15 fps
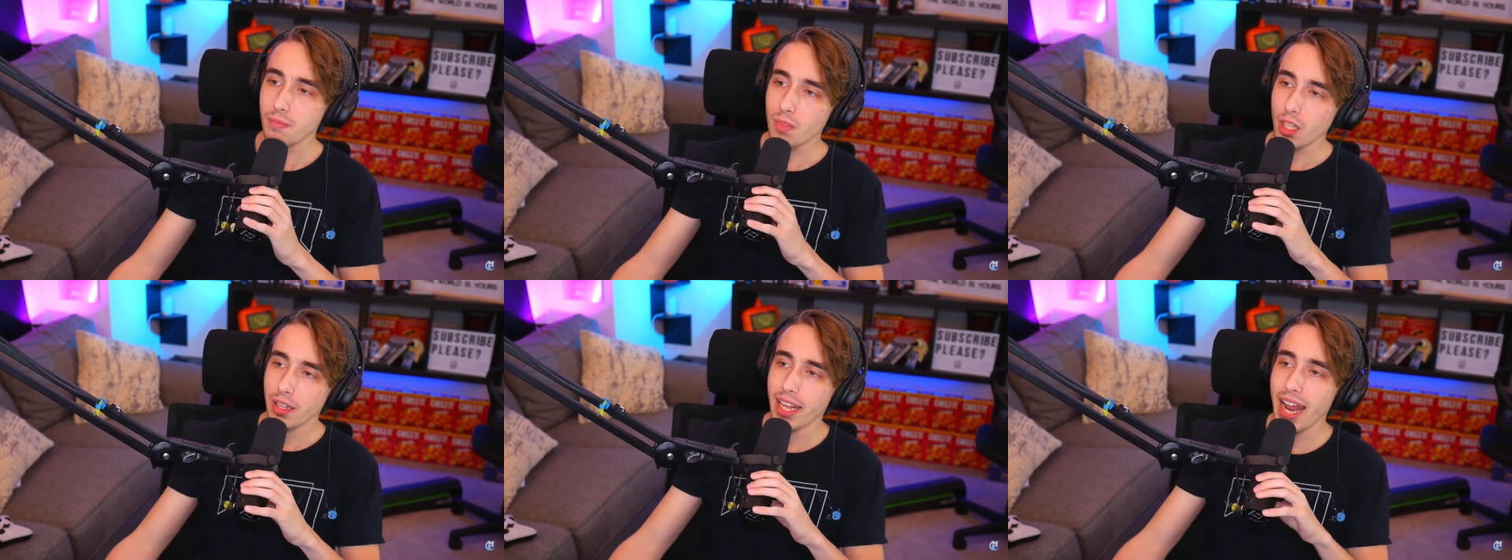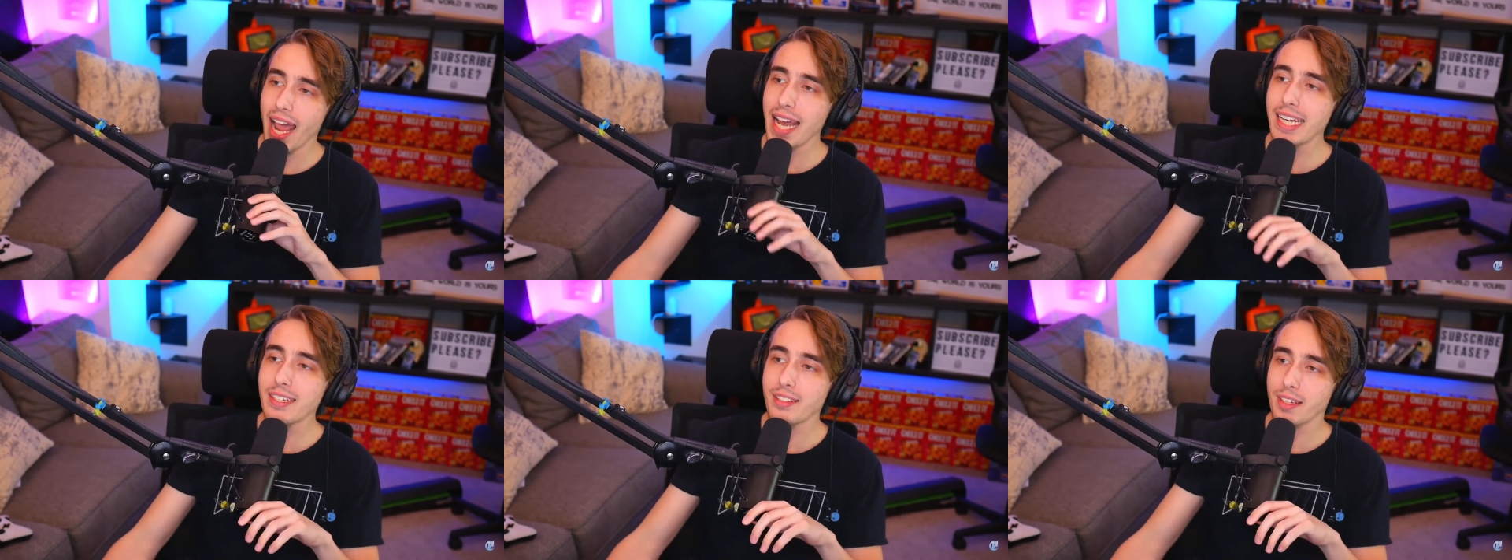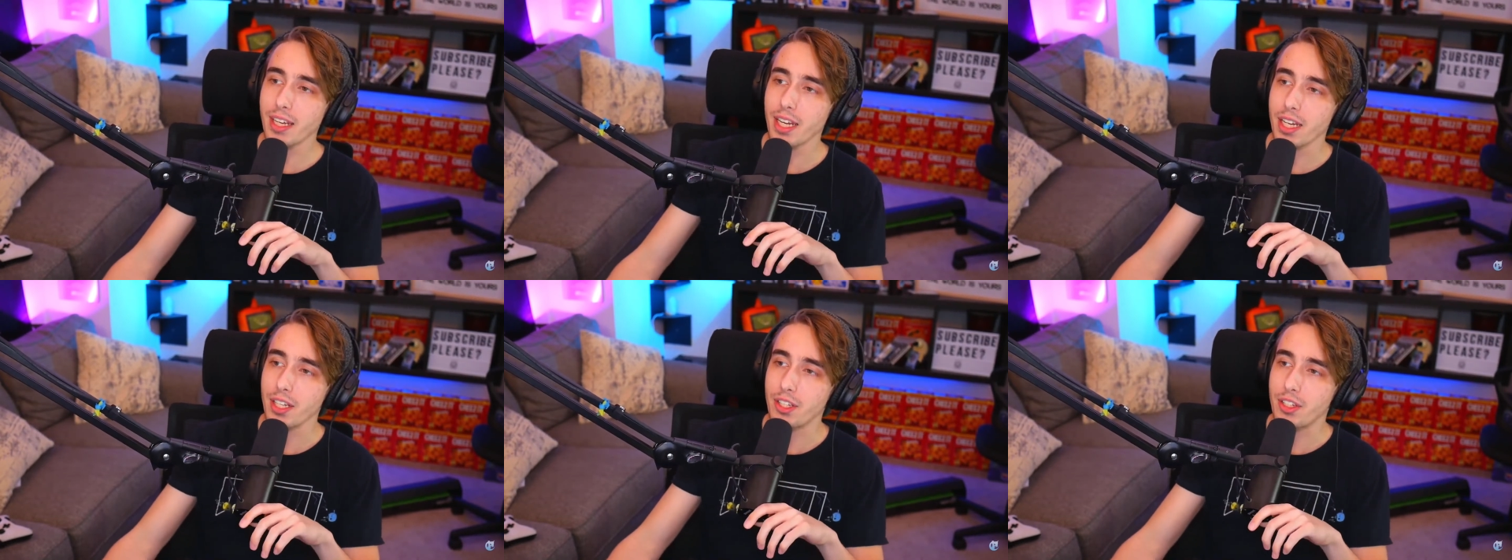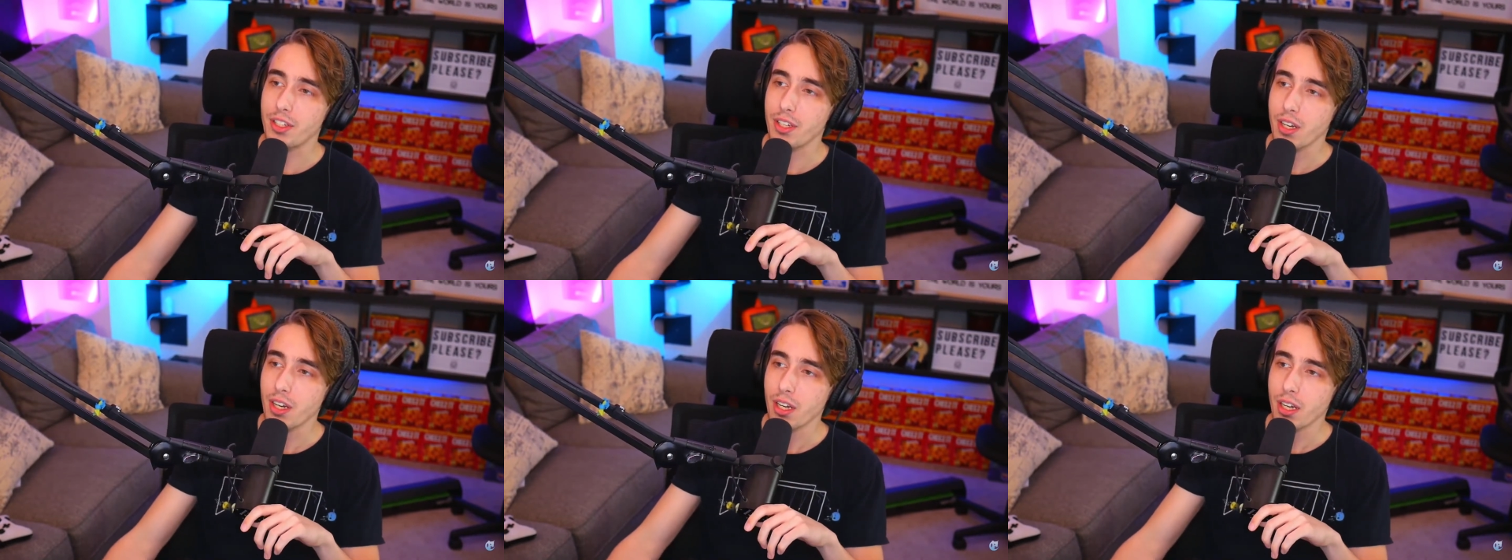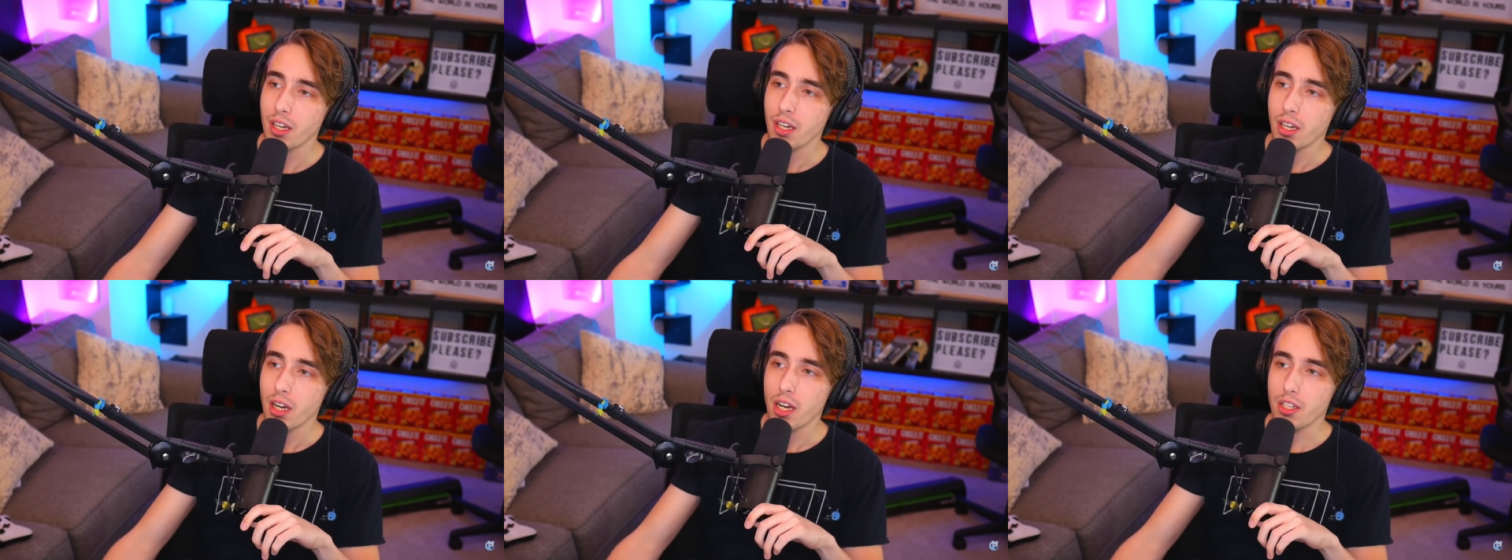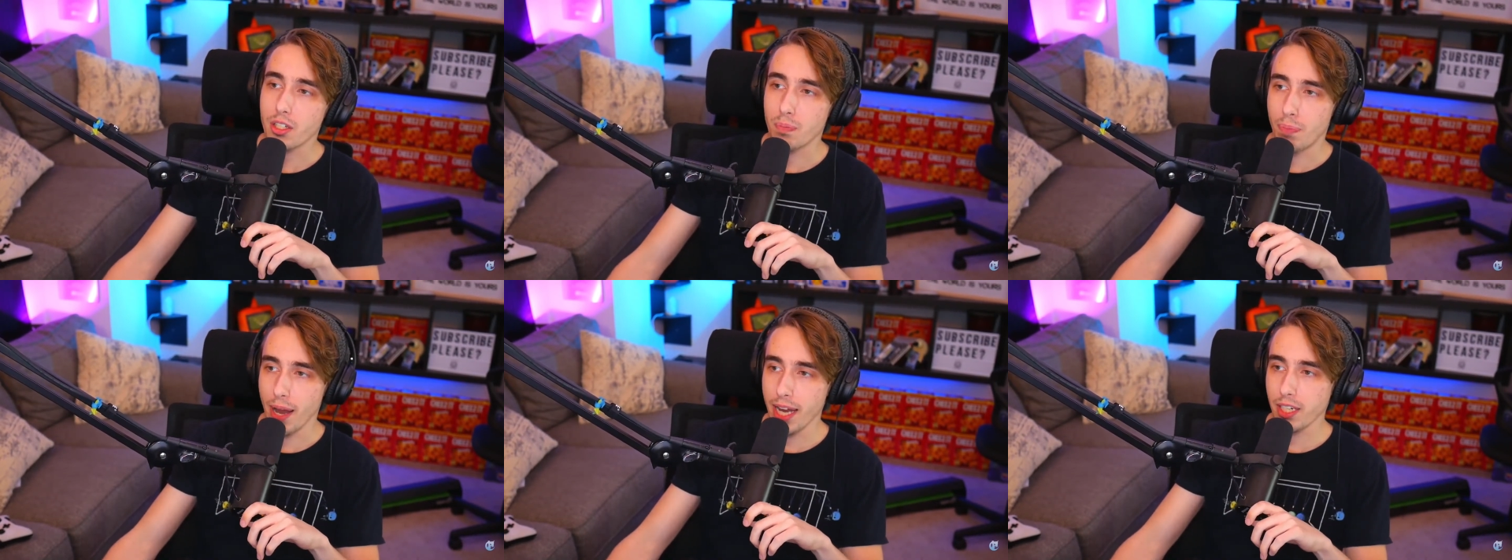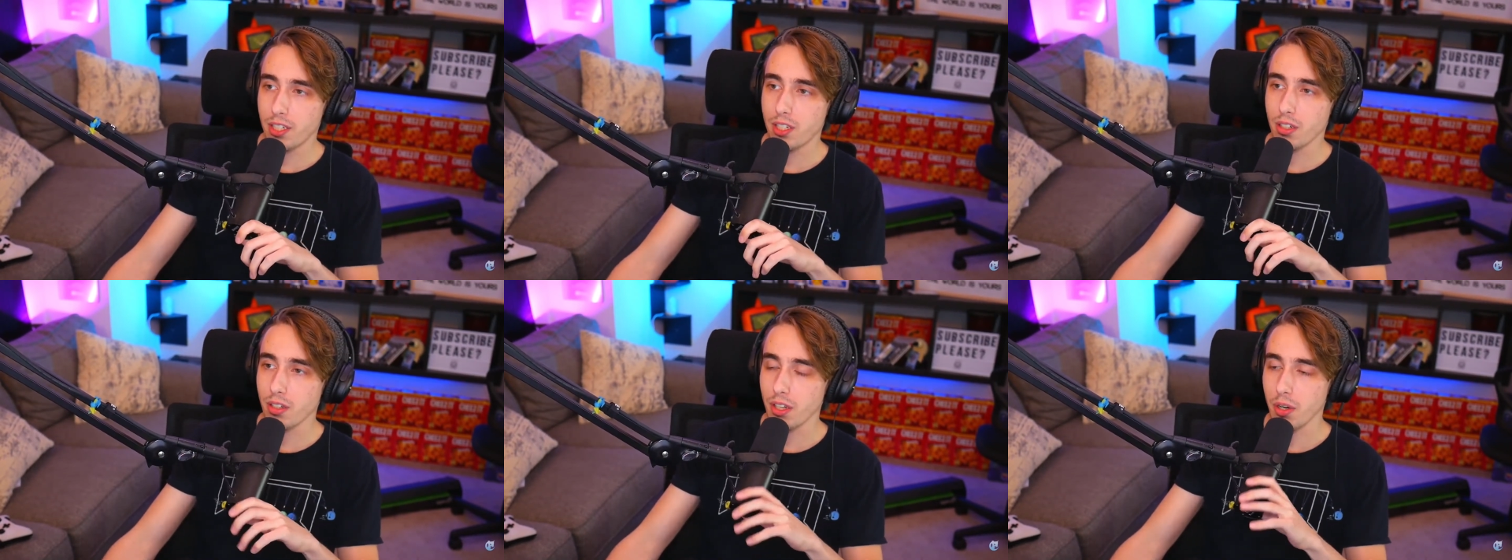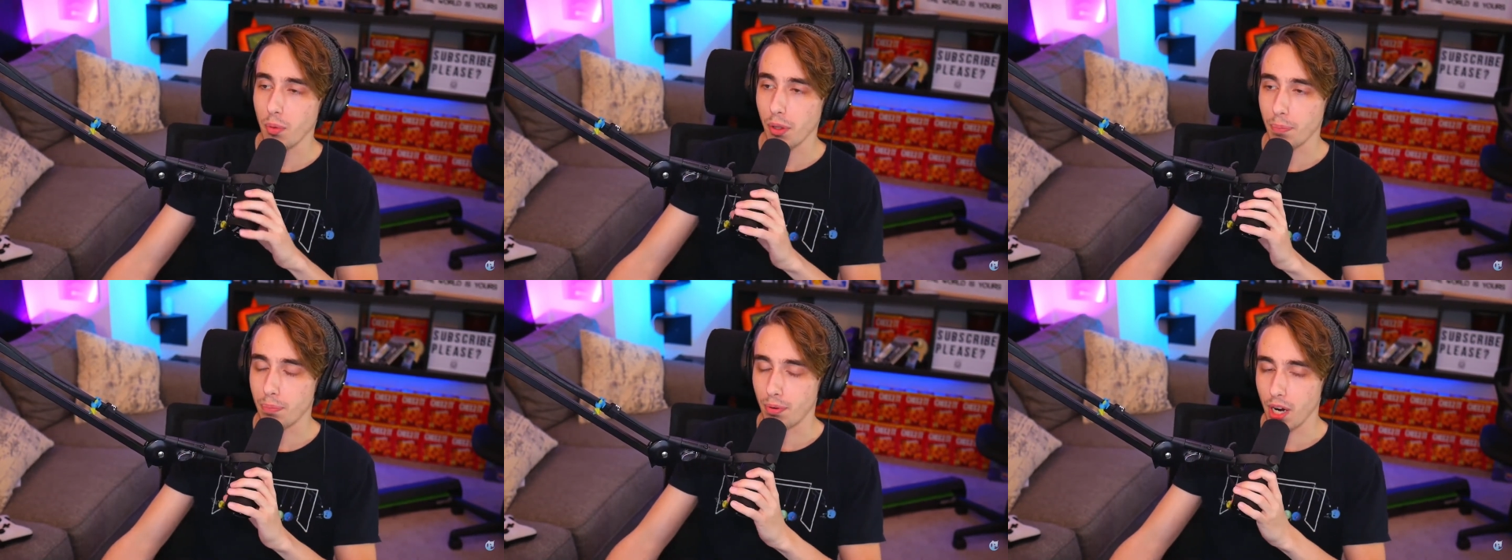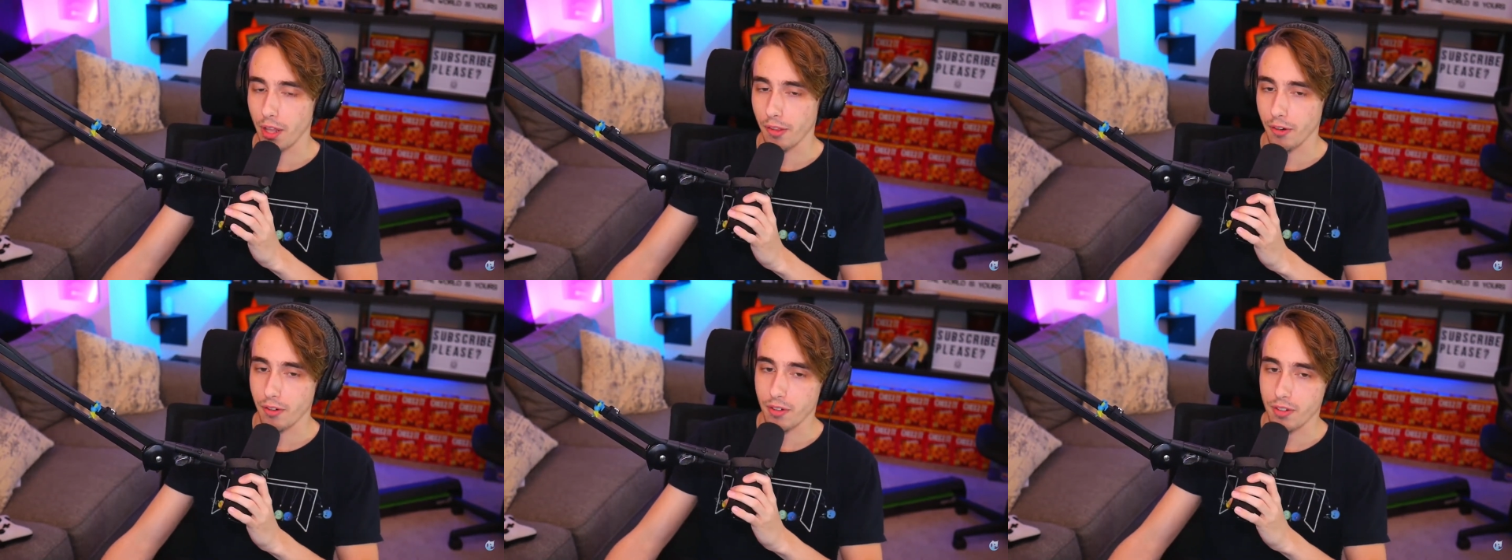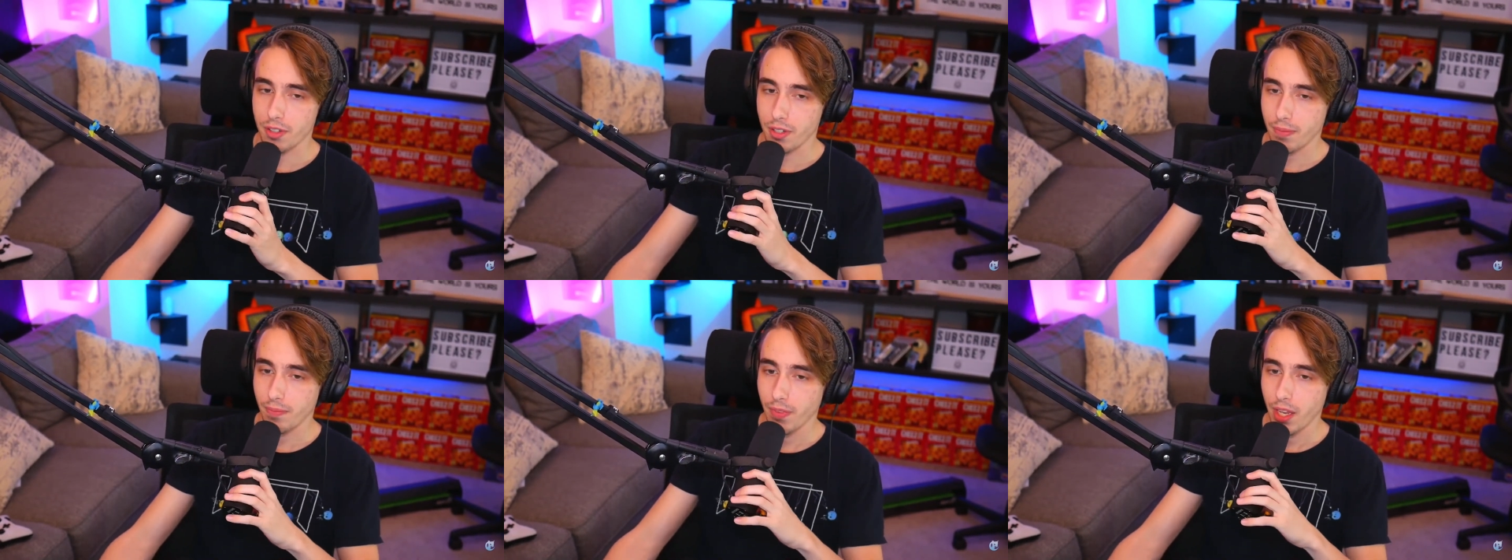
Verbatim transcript: that as kids, especially with brothers,